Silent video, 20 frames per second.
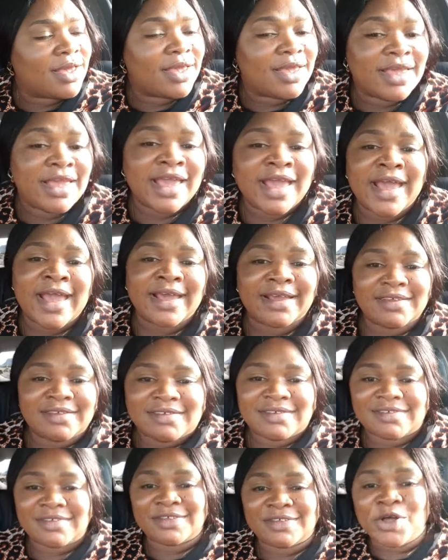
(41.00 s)
Yes,
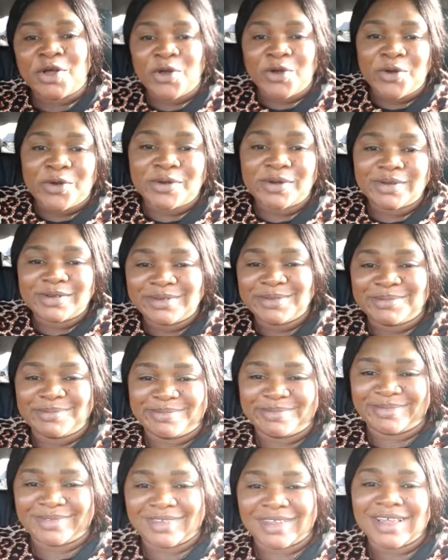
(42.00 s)
so
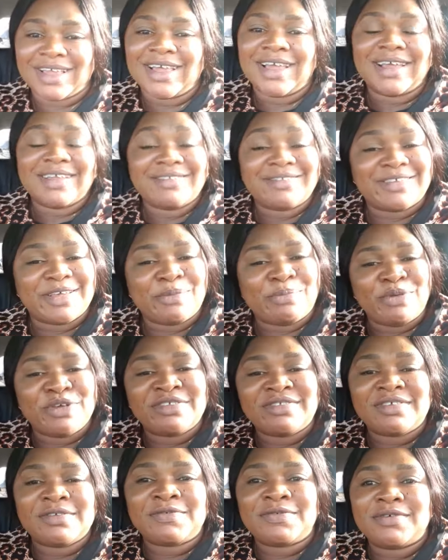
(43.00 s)
it's a
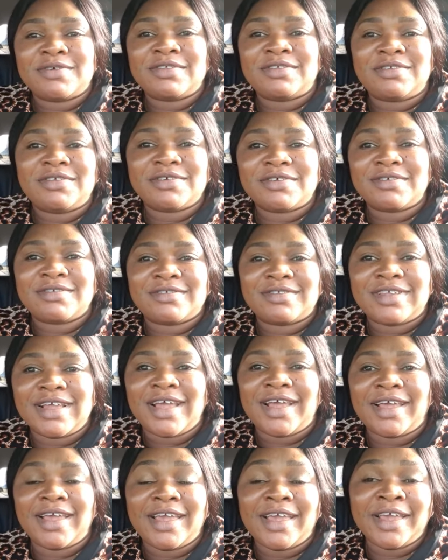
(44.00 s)
beautiful
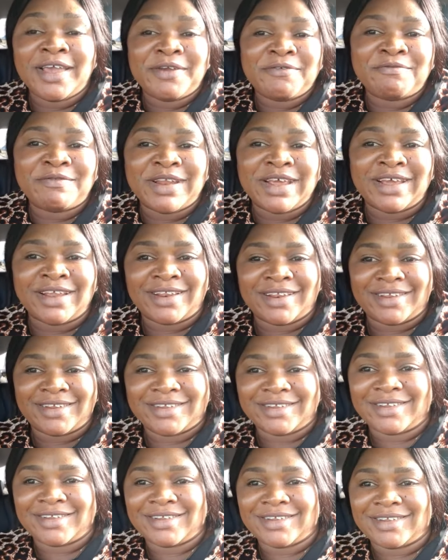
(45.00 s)
Tuesday
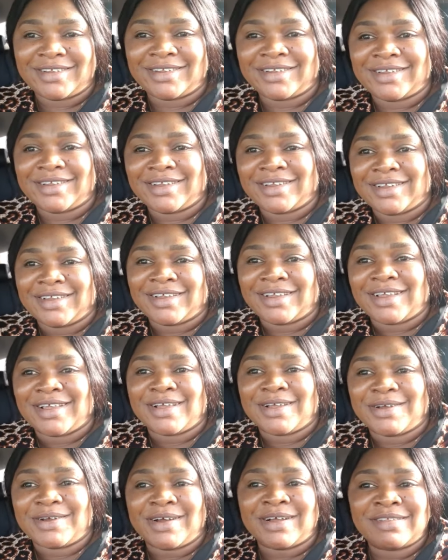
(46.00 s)
evening.
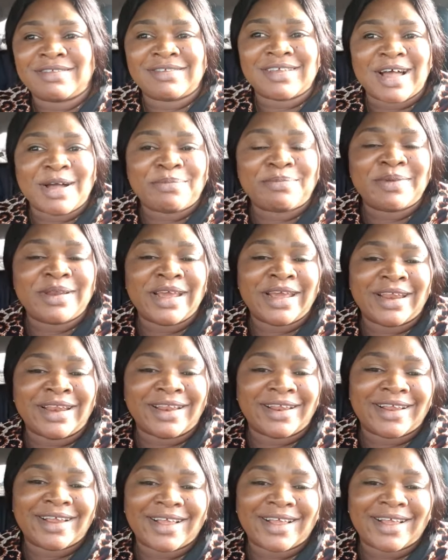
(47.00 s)
What's happening?